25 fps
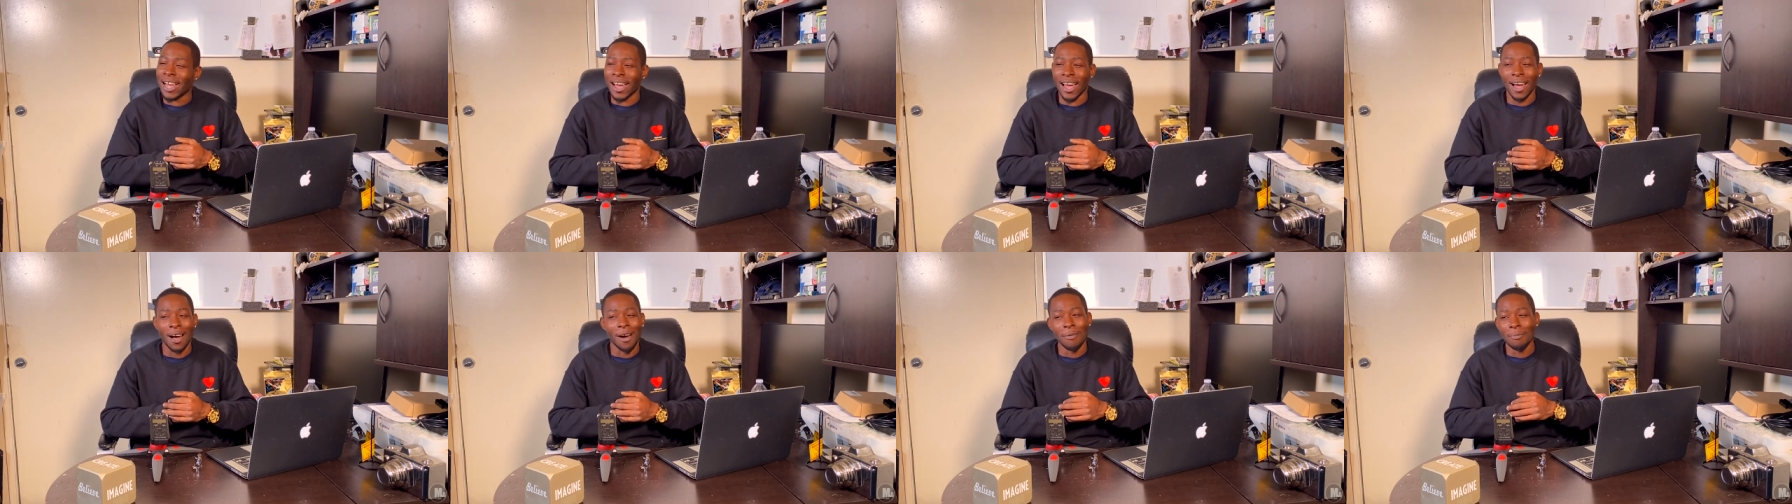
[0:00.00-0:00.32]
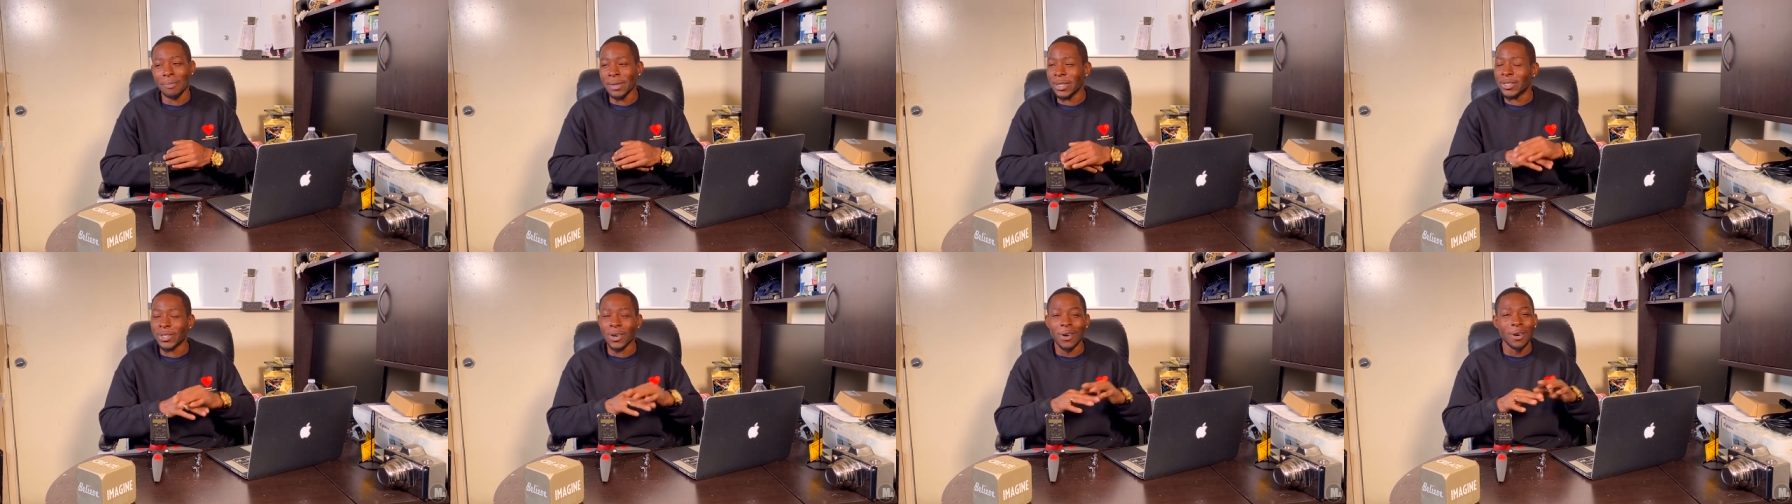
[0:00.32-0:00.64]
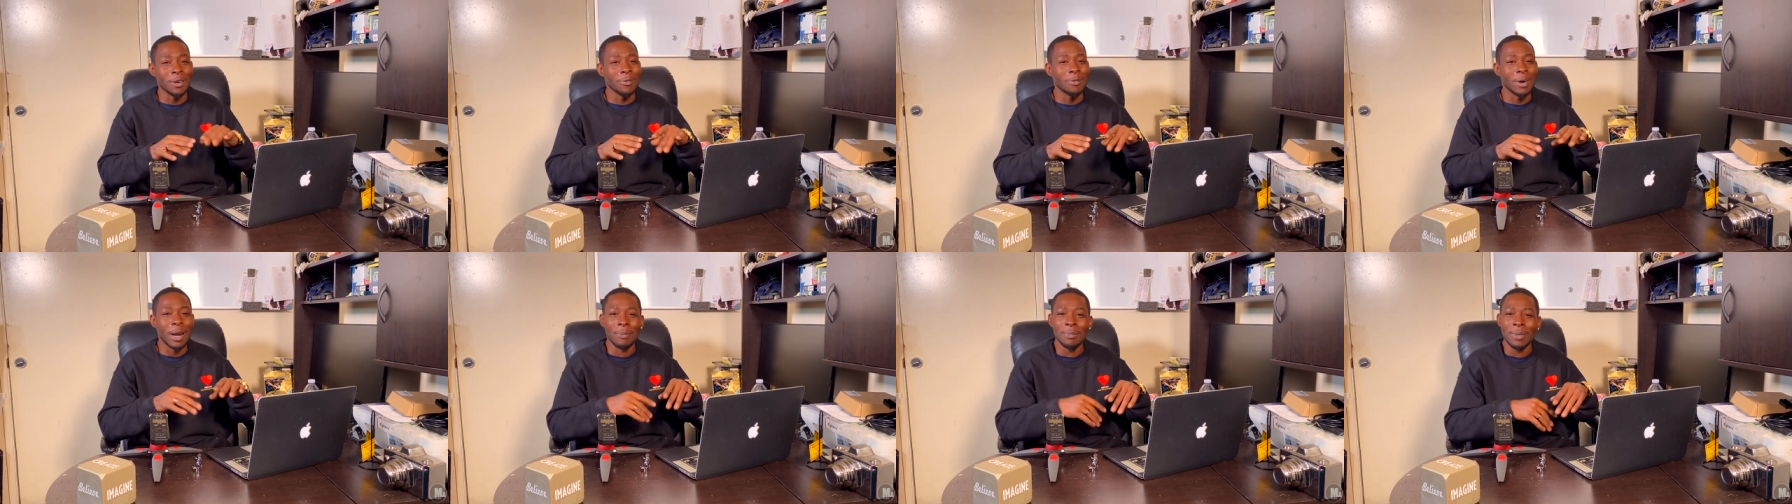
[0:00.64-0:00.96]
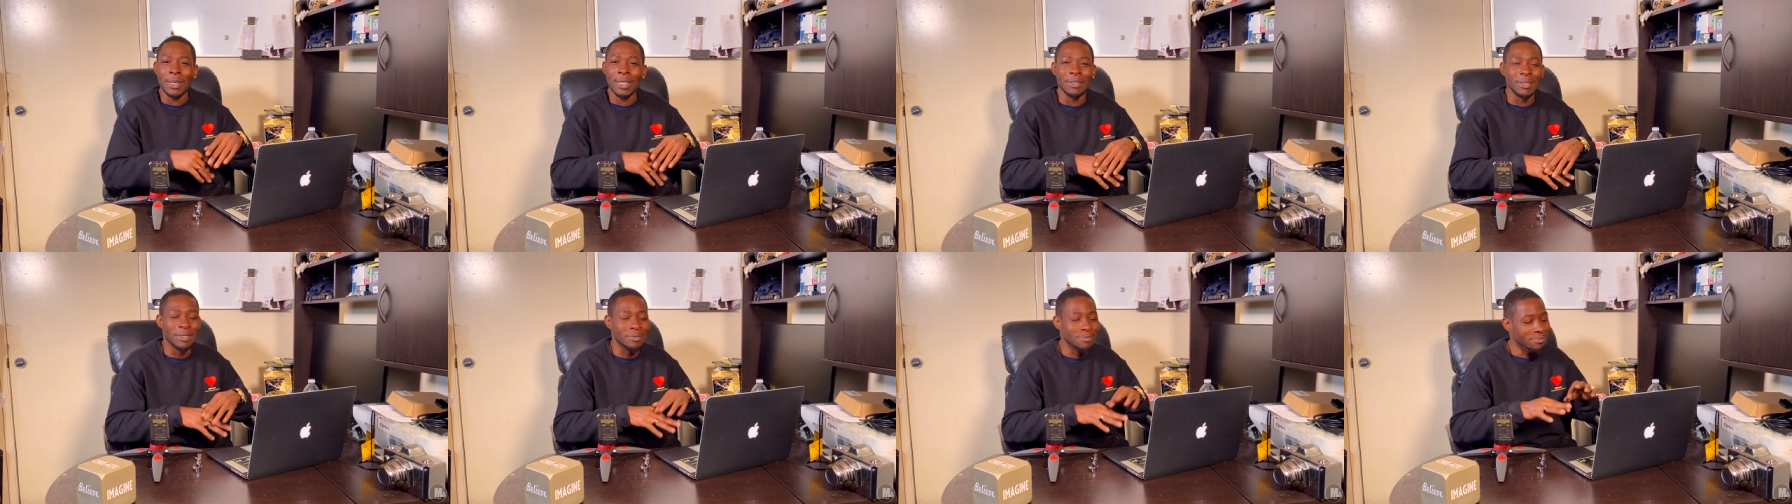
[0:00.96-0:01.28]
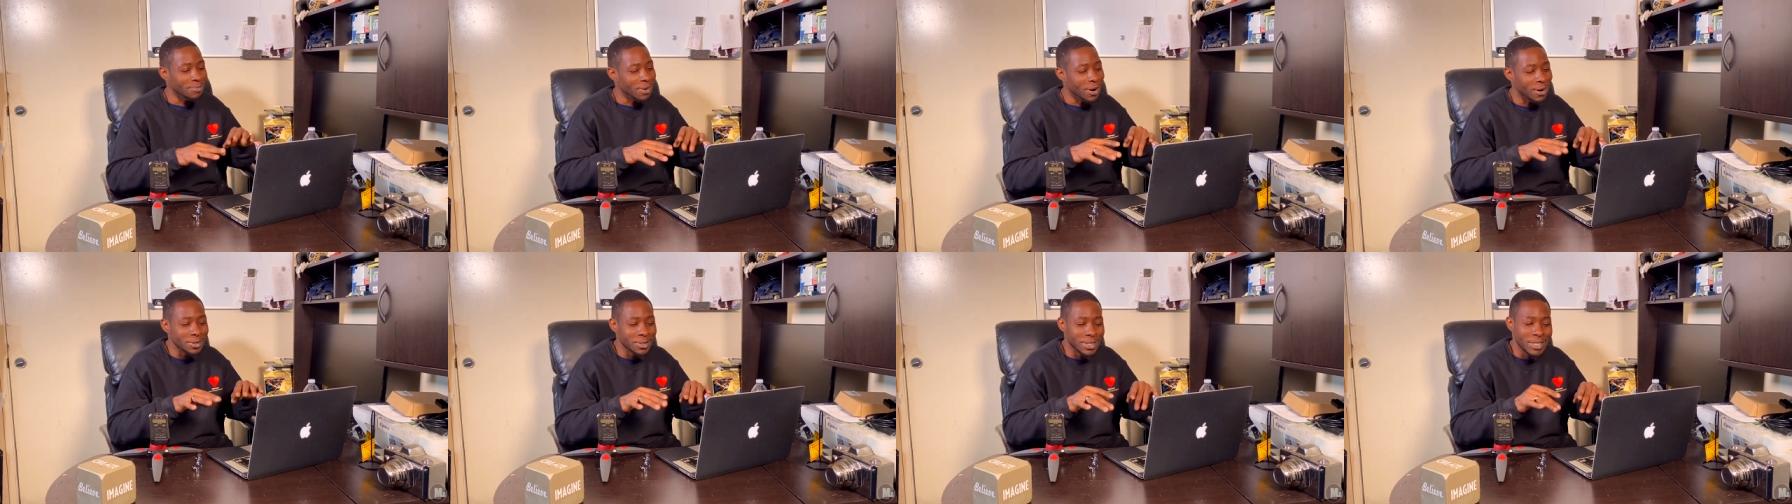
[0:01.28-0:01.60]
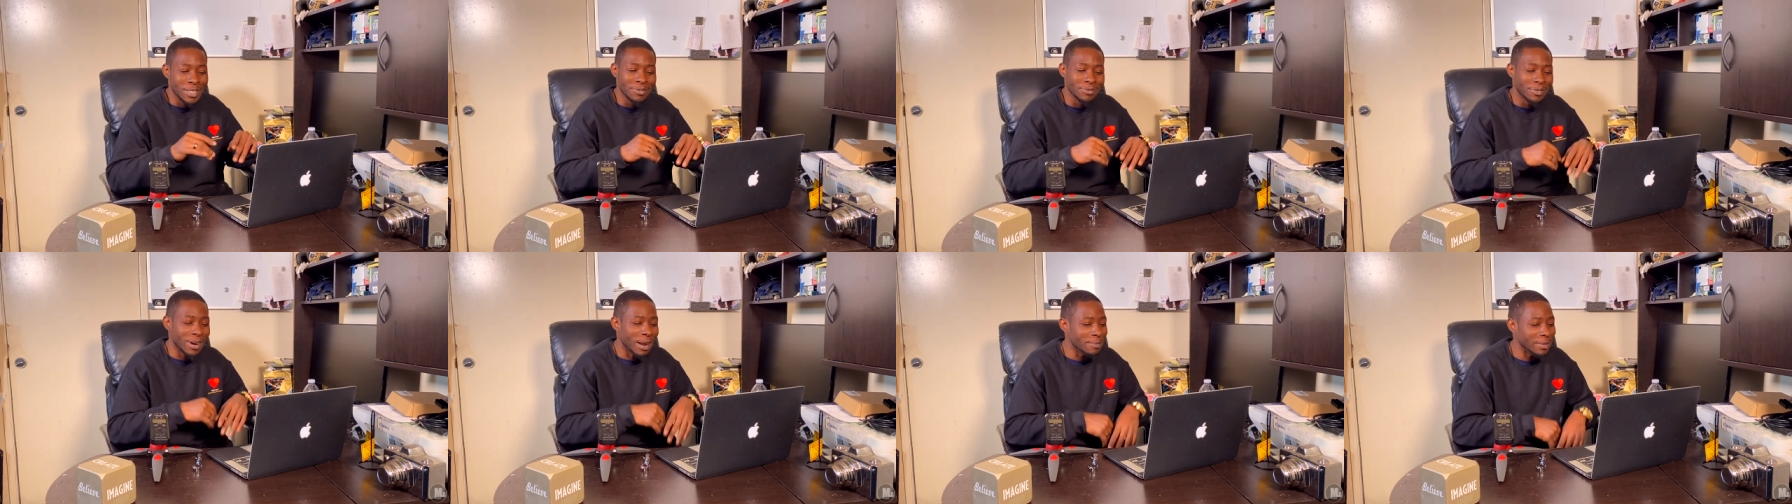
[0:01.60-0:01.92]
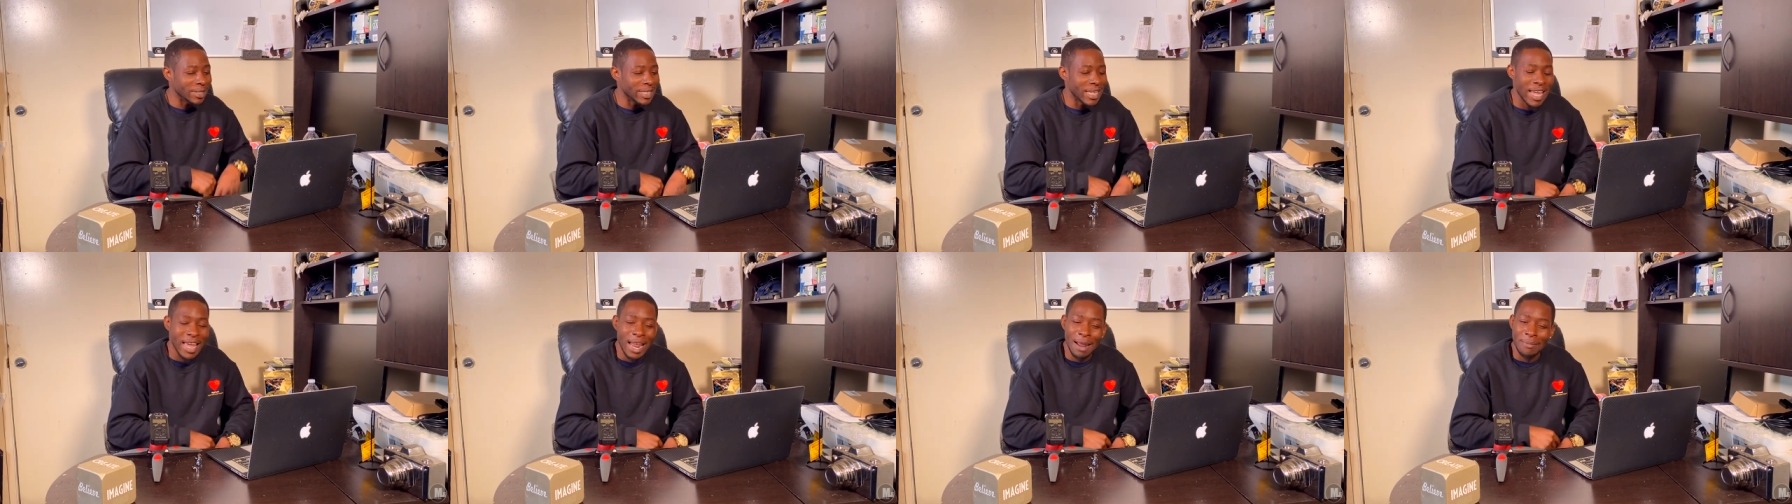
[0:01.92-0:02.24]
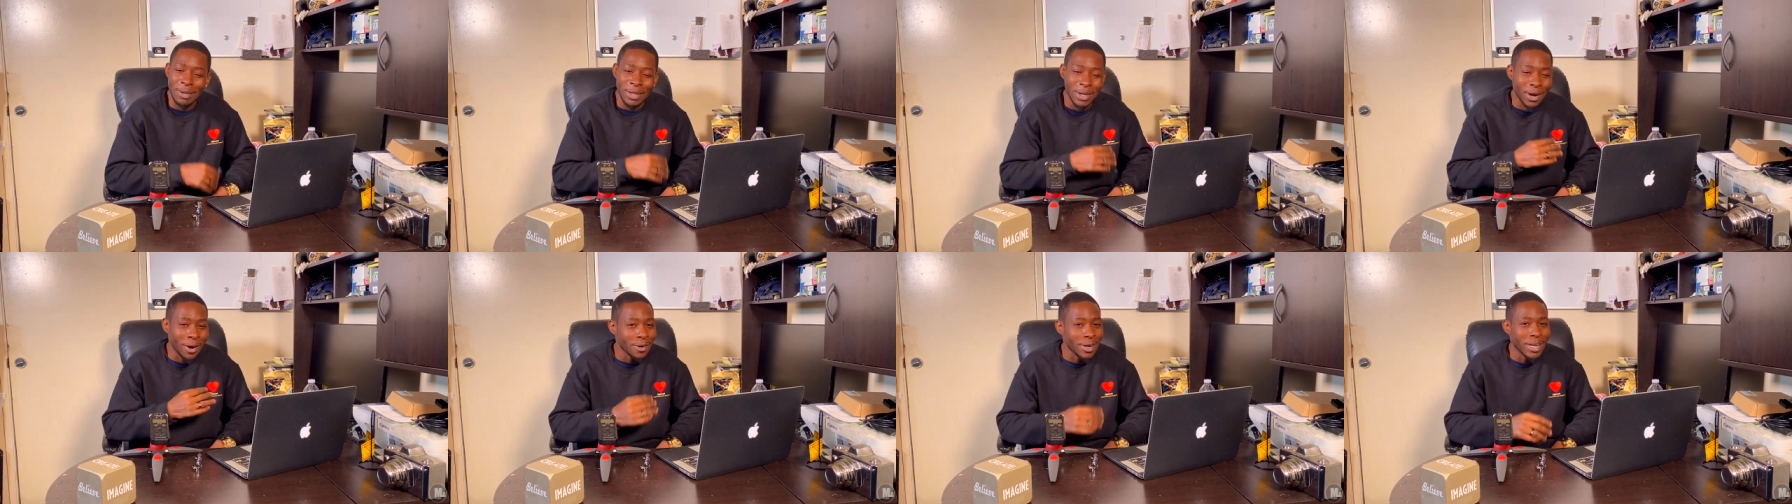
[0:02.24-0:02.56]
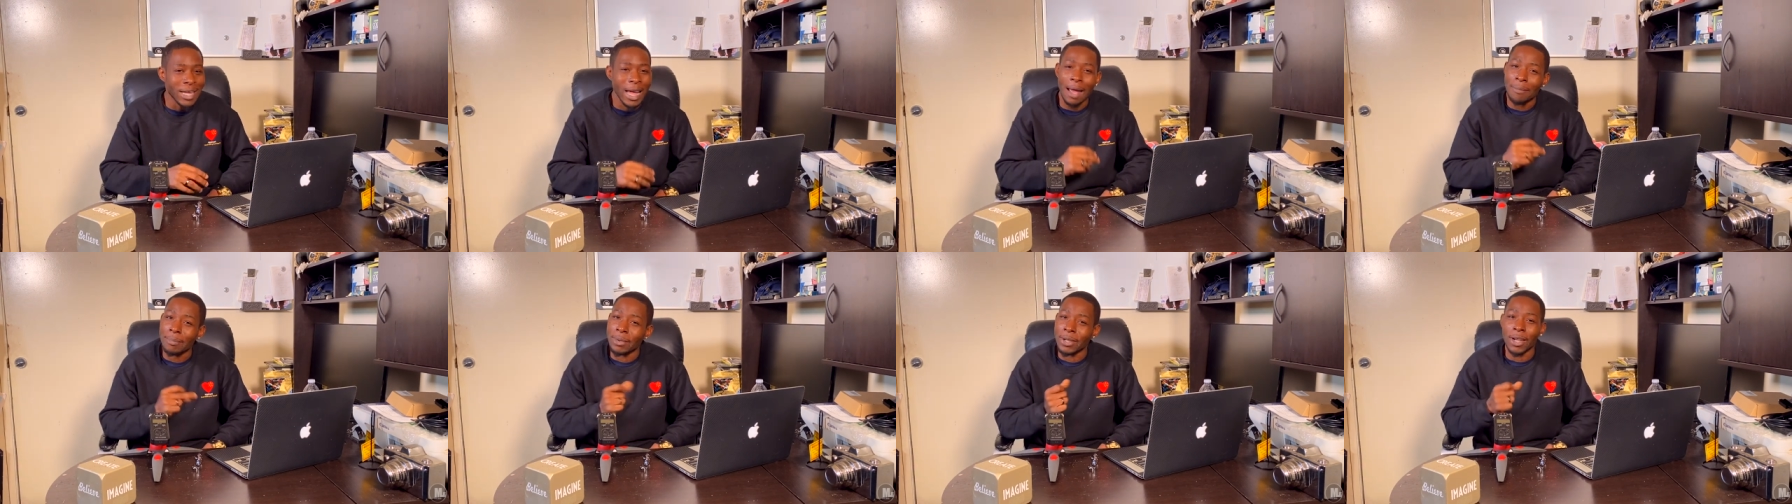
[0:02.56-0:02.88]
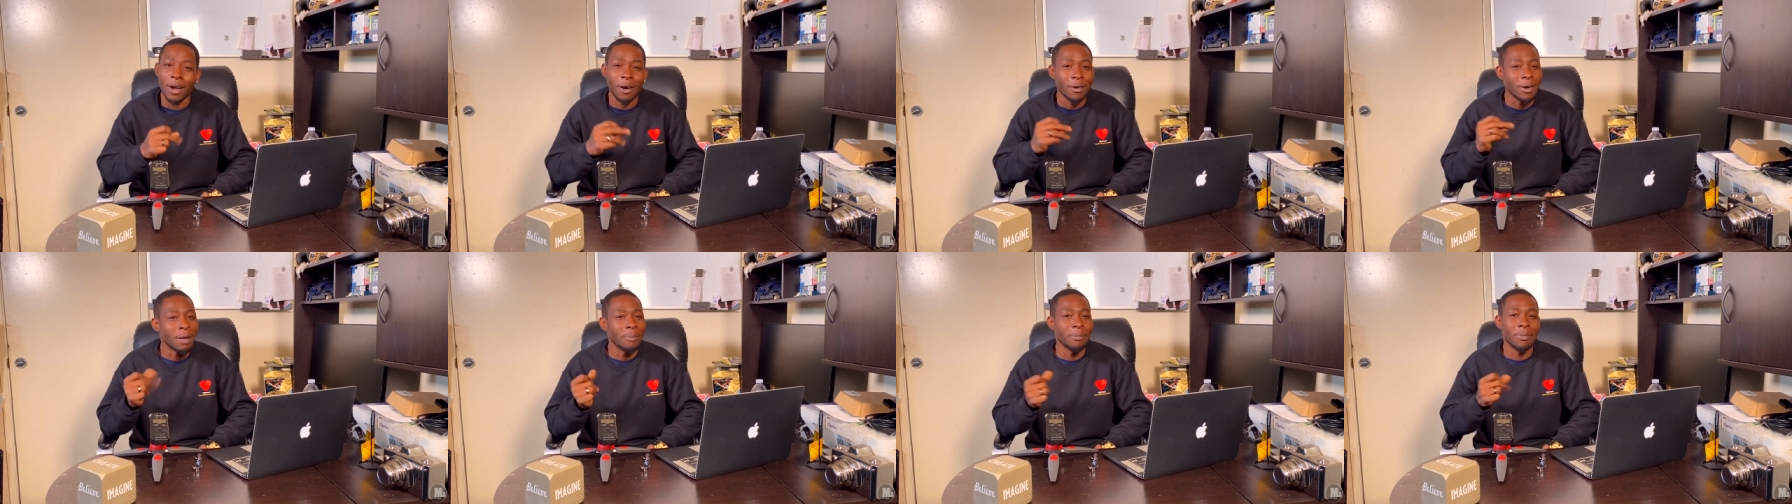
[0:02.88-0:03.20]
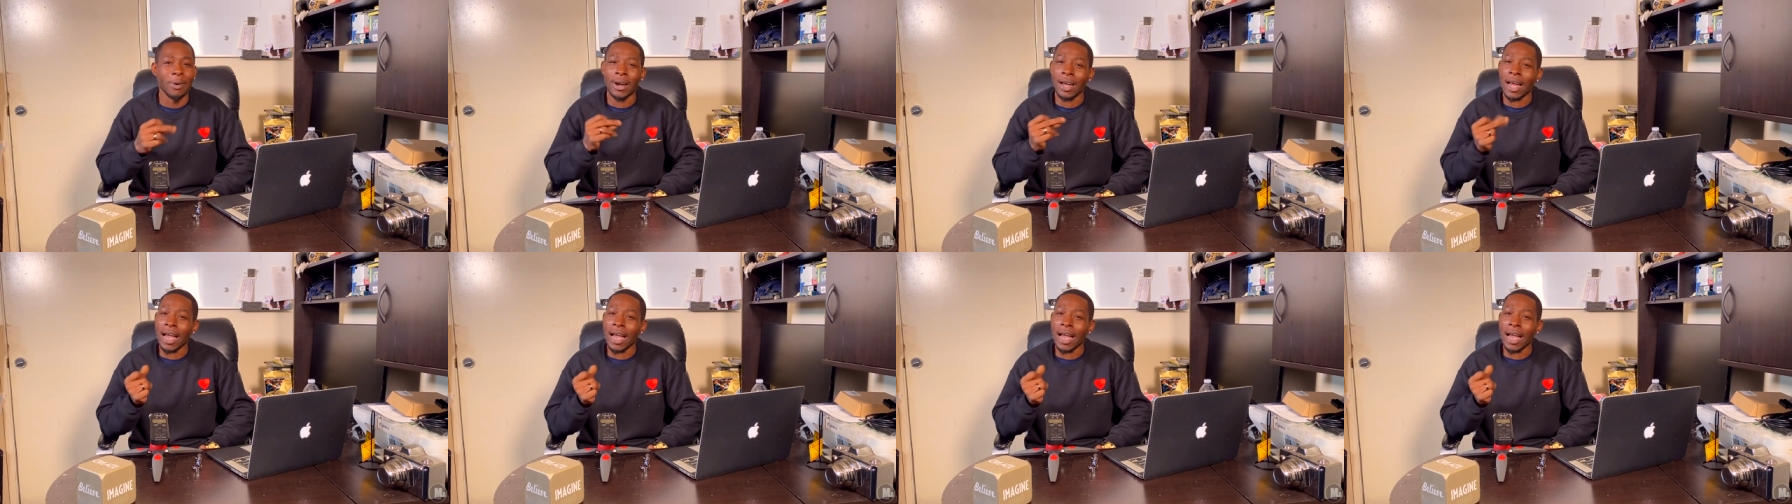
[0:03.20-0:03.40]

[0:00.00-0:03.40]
I don't be joking when I be posting, when I be saying I be on it, I be on it, bro.